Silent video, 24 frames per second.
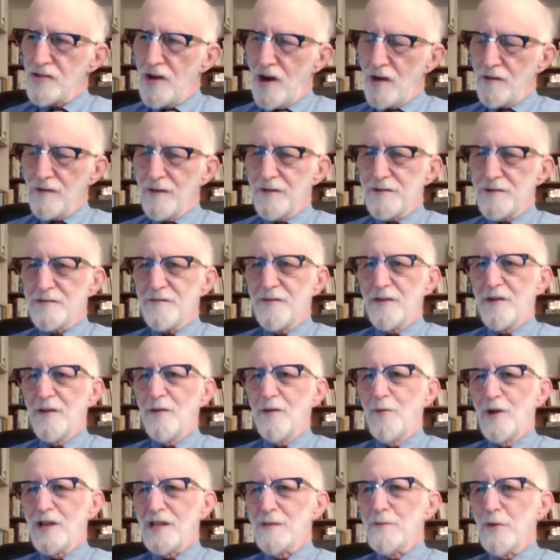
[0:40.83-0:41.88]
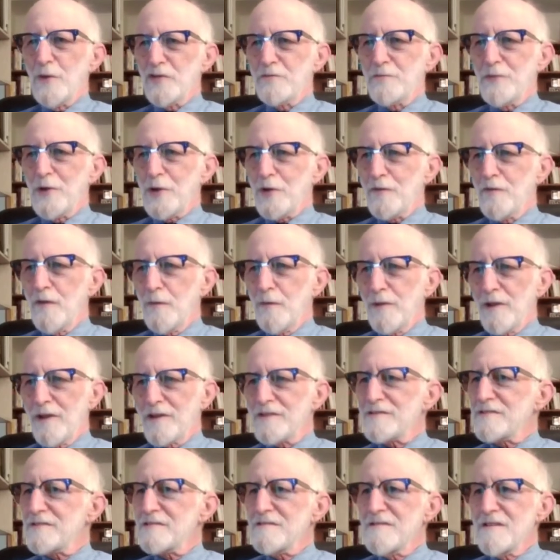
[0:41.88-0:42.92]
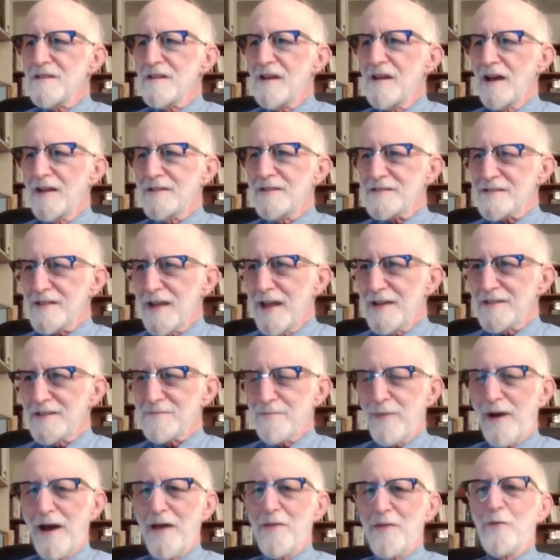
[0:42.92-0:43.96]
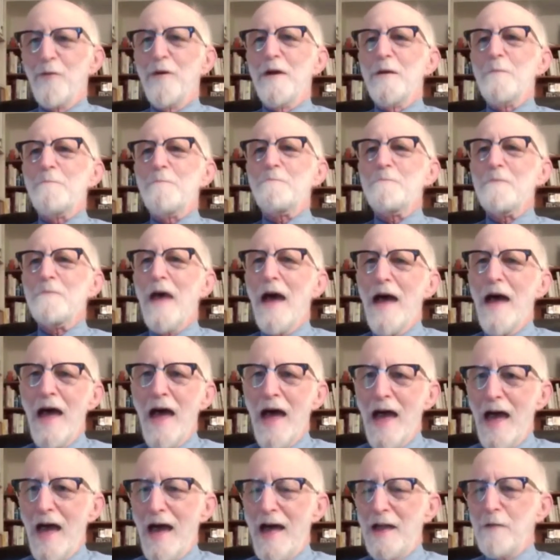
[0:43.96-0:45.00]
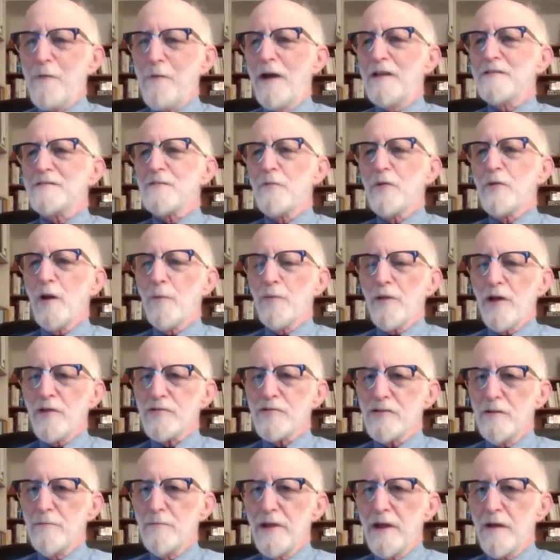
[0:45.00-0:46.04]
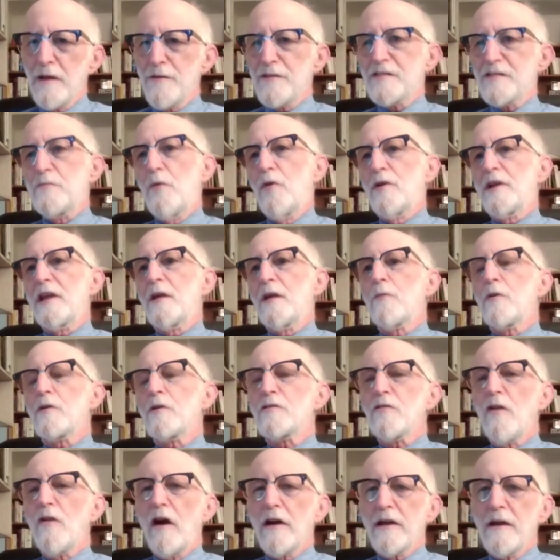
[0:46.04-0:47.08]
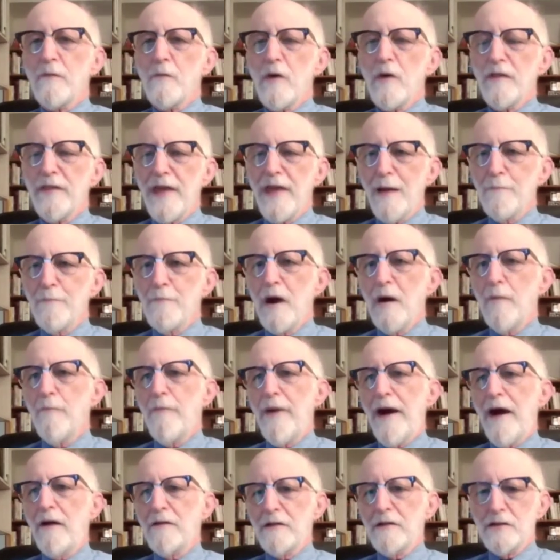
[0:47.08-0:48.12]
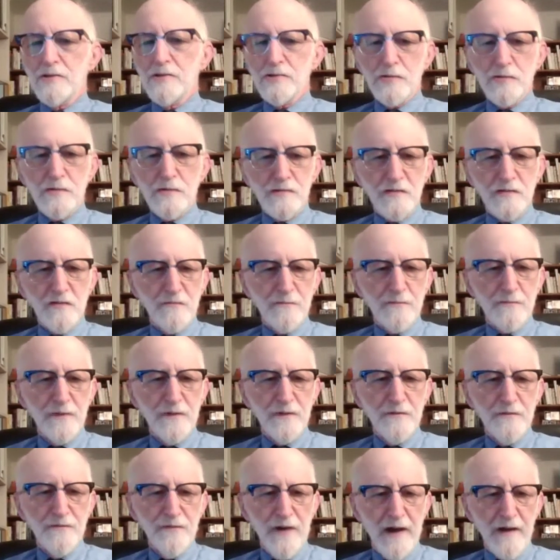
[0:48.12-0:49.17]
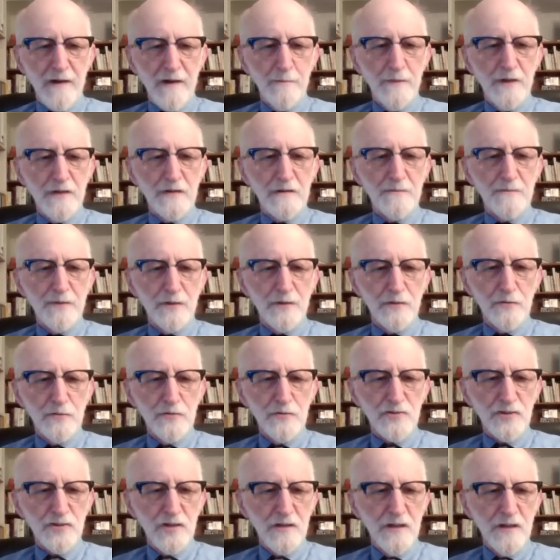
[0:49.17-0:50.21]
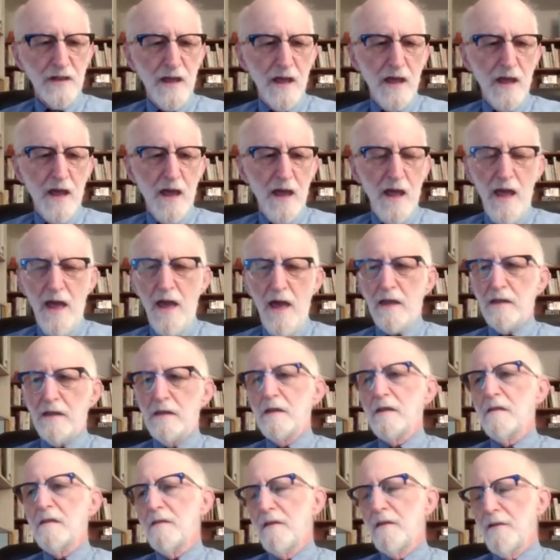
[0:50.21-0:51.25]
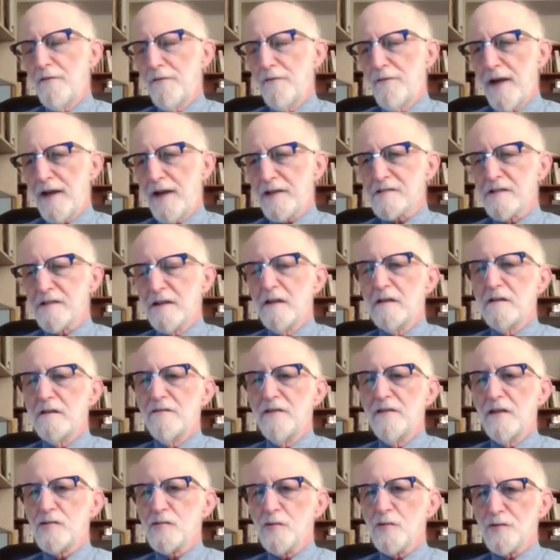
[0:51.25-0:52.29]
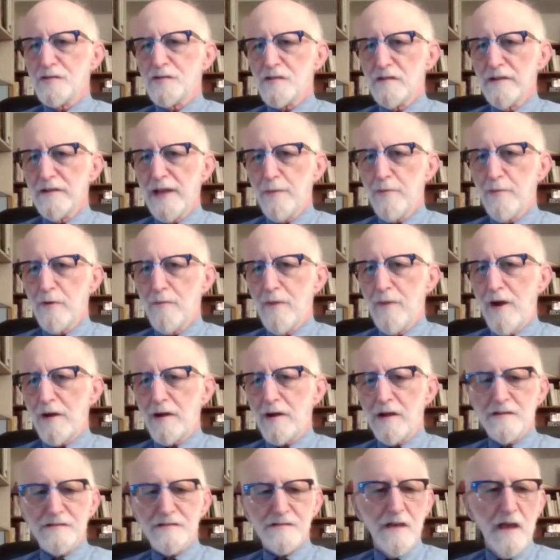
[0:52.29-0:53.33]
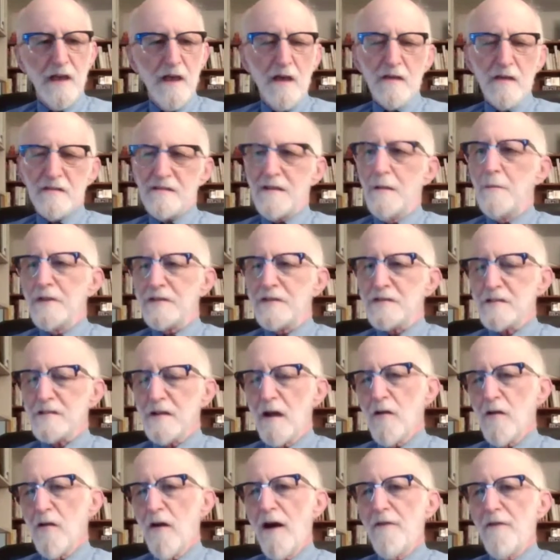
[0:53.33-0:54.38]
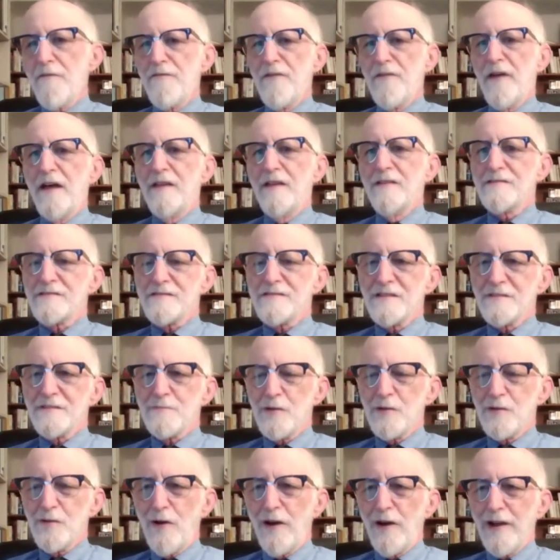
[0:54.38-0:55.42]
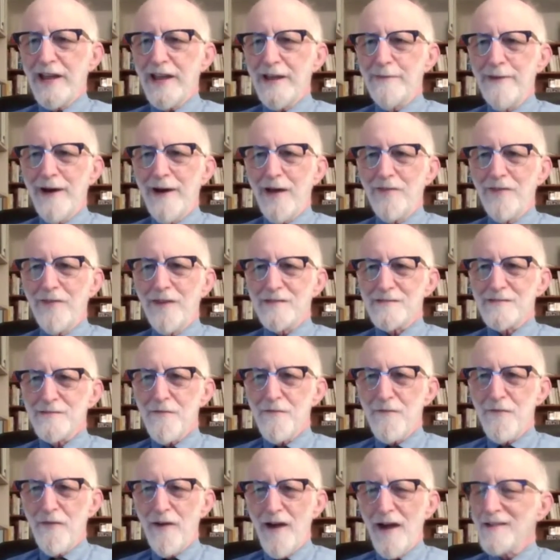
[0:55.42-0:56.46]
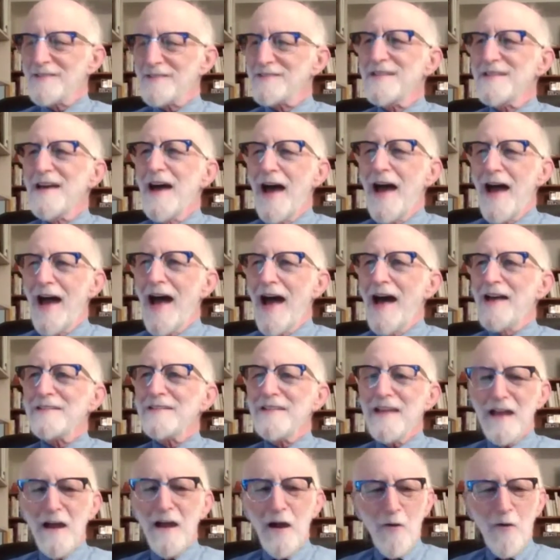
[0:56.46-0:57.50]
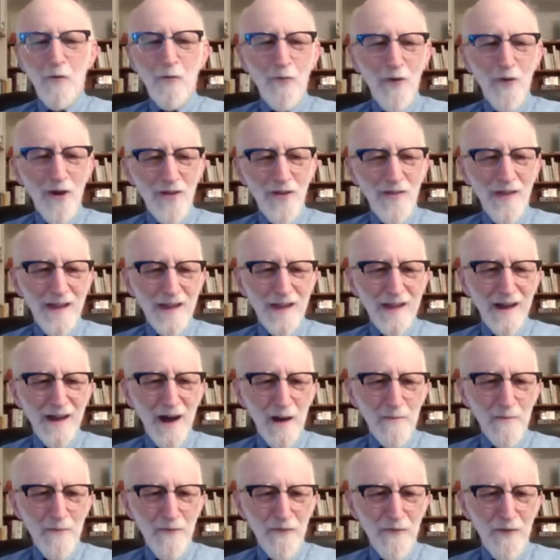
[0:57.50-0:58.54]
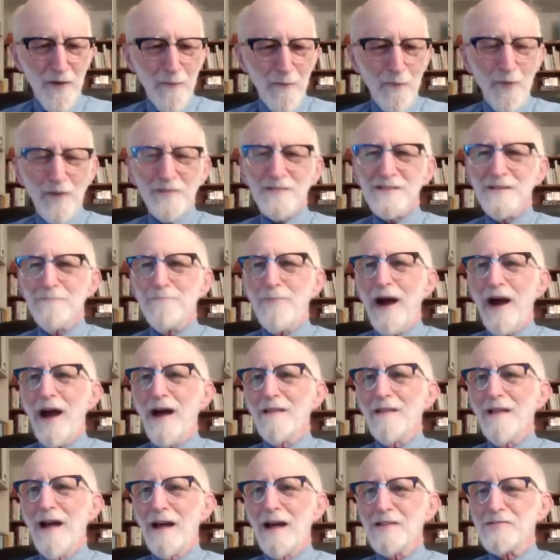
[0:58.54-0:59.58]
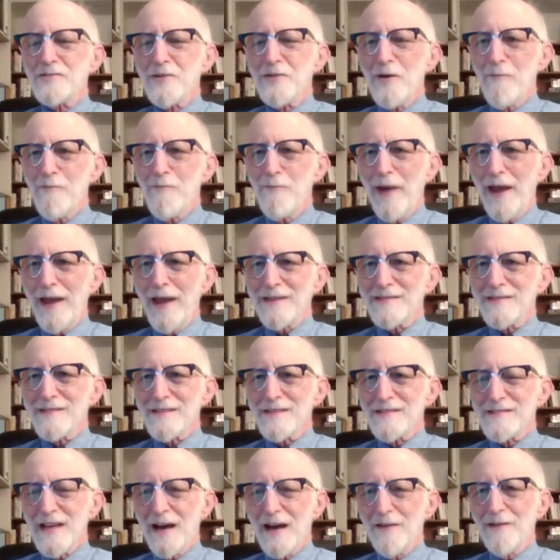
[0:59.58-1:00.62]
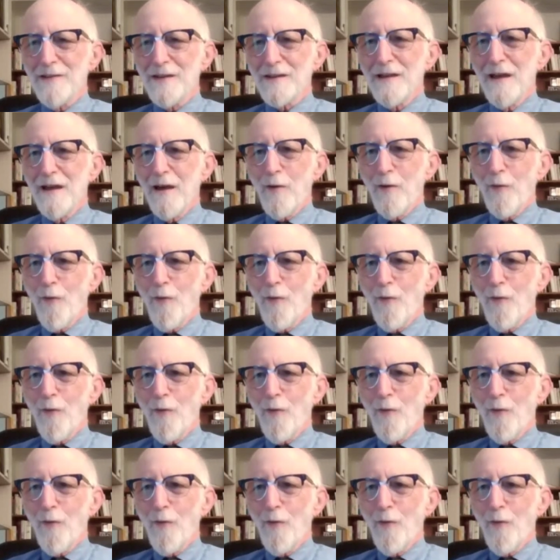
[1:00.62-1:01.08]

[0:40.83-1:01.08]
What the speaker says: Charlottesville, one of the most beautiful places in the United States, by the way. Anyway, it's a real pleasure to be here this morning, and we're talking with them about issues of environment, pollution, and the effects on individuals and labor markets. Let me start off then, since we're talking about these effects, asking where they come from. What's the biological basis of it?